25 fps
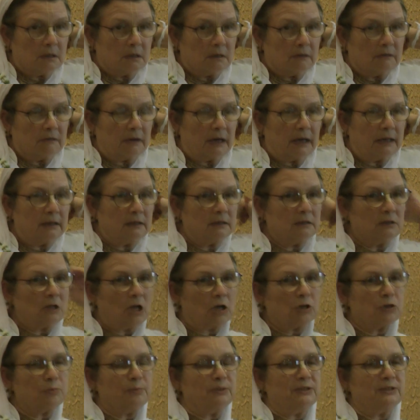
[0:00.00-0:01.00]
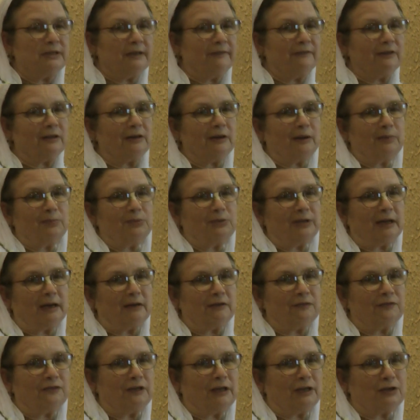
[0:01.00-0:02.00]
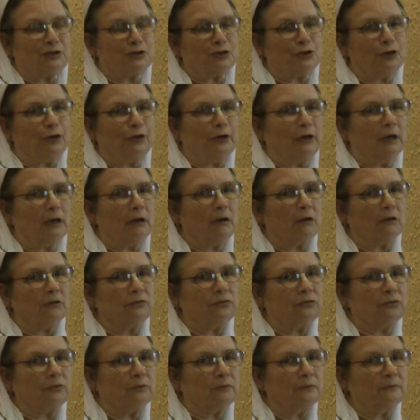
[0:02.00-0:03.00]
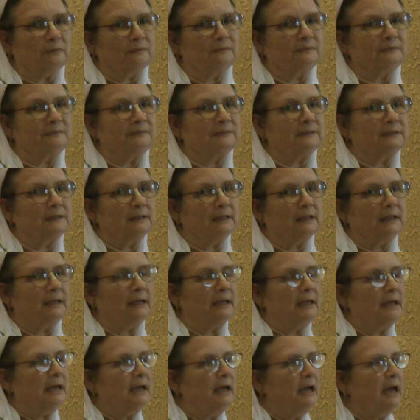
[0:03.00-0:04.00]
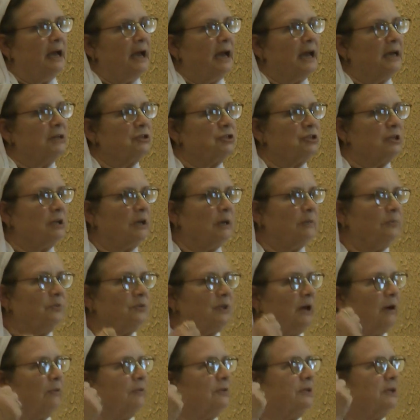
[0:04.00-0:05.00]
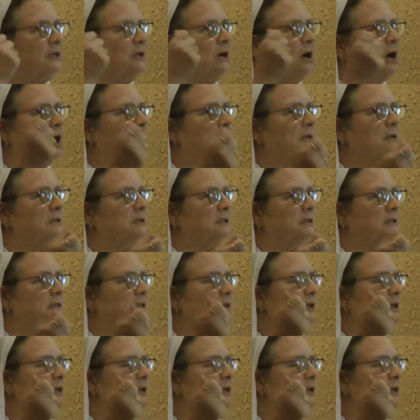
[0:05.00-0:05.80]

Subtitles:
right? Lakshmi Devi comes out of that churning also. And she comes out with a garland,